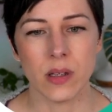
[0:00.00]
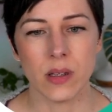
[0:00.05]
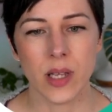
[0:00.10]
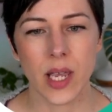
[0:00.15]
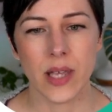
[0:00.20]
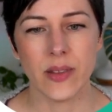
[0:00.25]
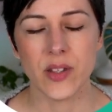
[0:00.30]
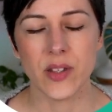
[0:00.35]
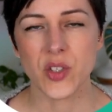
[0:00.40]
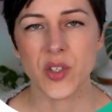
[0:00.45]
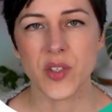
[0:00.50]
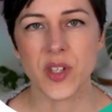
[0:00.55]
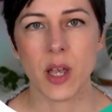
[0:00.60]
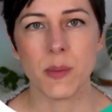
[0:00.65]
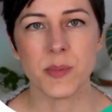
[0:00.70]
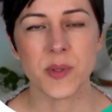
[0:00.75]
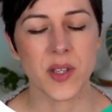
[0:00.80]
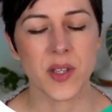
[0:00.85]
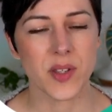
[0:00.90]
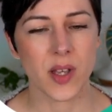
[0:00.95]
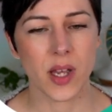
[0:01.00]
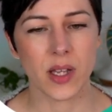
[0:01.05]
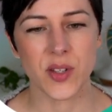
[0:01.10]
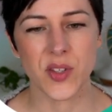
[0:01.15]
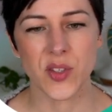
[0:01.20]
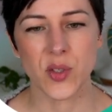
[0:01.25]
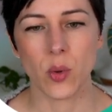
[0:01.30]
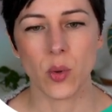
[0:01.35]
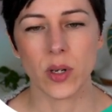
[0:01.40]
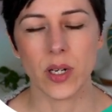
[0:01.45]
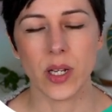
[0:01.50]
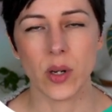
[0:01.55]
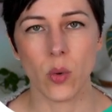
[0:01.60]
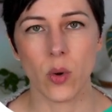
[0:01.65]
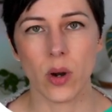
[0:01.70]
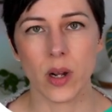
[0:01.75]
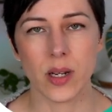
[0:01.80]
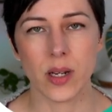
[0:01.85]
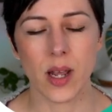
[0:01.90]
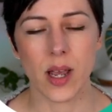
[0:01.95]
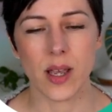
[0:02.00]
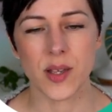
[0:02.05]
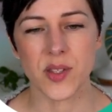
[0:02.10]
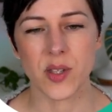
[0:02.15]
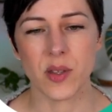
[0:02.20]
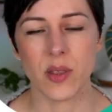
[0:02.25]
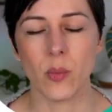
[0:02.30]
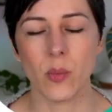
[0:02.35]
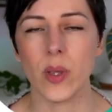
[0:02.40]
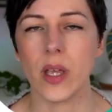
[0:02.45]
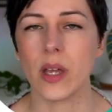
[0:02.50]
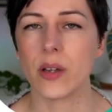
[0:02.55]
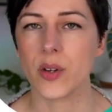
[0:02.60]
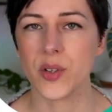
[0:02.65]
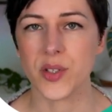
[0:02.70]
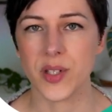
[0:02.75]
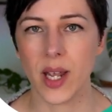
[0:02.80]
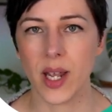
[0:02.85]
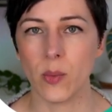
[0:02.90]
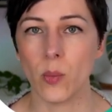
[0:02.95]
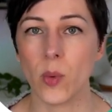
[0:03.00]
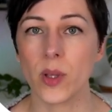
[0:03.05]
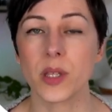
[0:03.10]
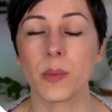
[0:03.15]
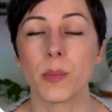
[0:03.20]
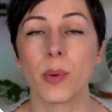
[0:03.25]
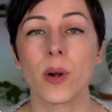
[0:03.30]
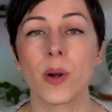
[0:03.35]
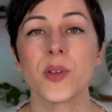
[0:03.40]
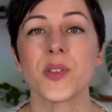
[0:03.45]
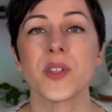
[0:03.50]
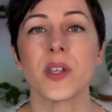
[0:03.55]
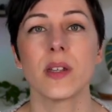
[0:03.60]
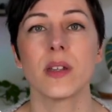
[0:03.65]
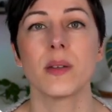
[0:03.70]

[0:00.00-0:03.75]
And this just helps us kind of sort and organize so that we understand what the person